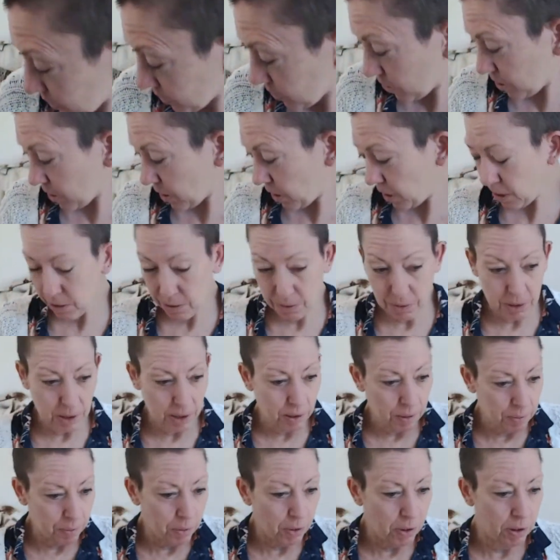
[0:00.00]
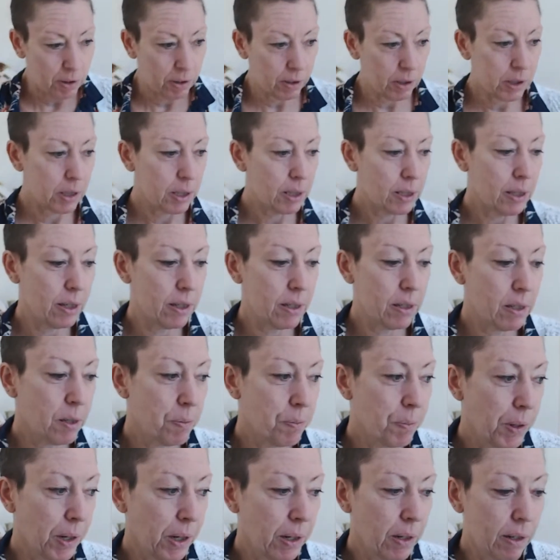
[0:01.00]
So I was
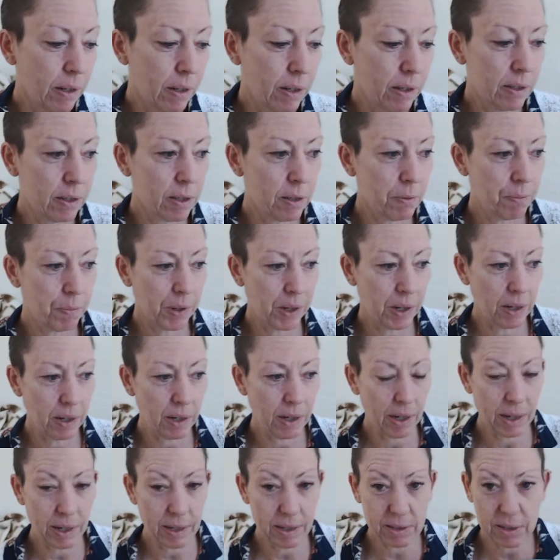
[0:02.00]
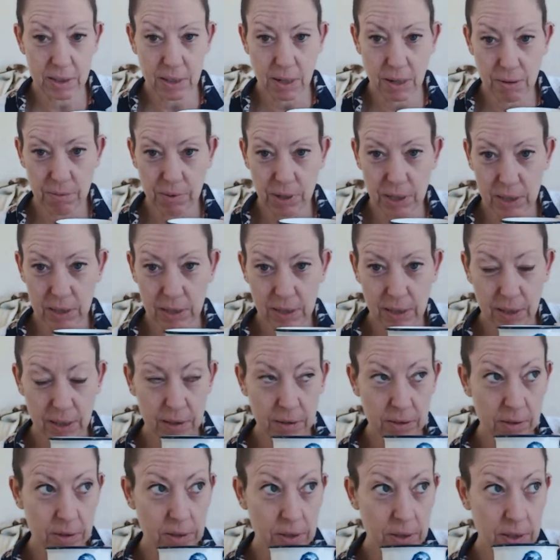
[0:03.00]
inspired by Sarah
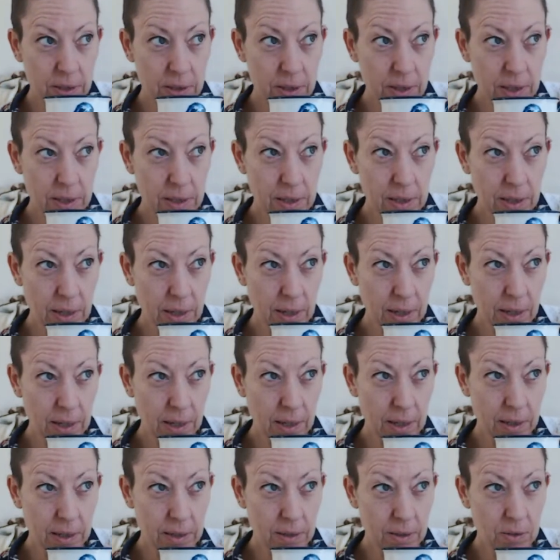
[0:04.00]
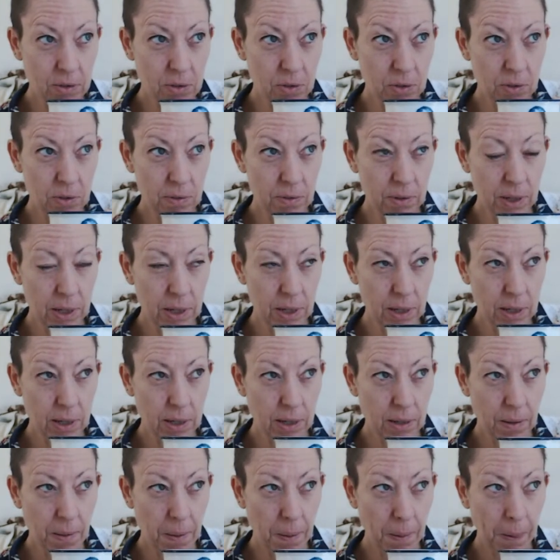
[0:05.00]
Resells did a story
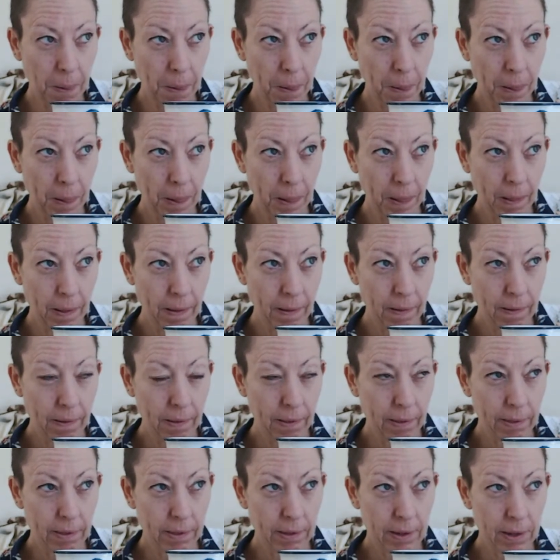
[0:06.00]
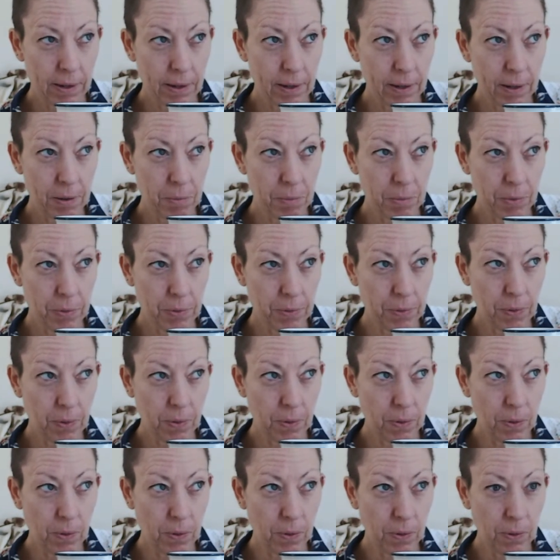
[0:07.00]
the night
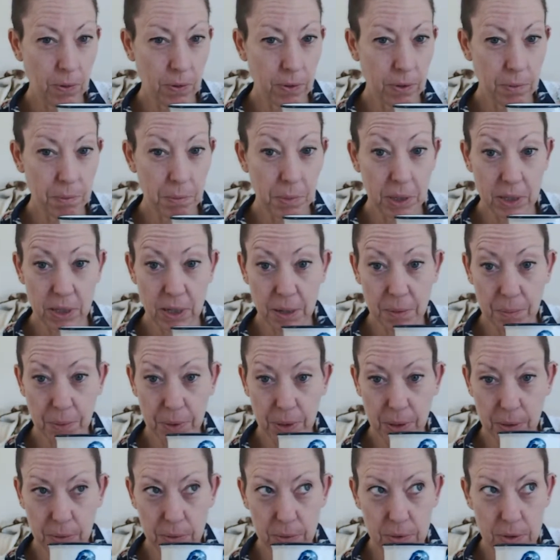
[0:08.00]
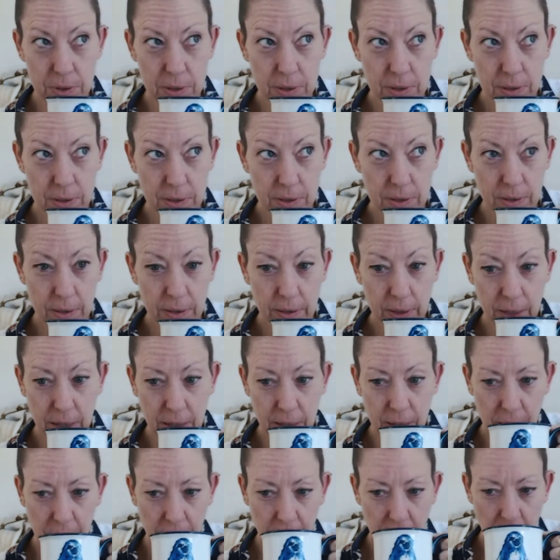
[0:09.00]
before the Monday boot, I
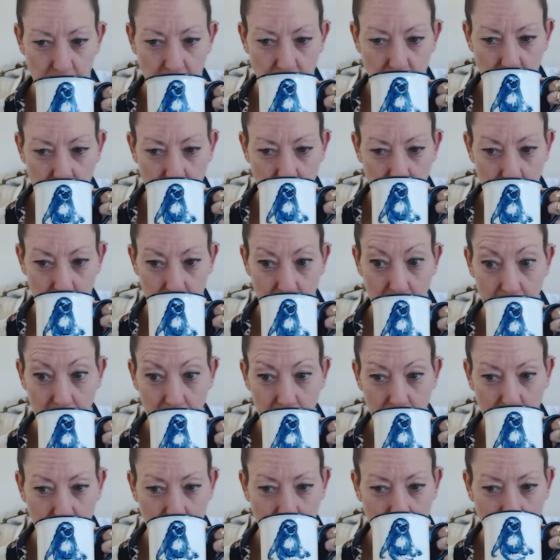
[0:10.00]
think. Yeah.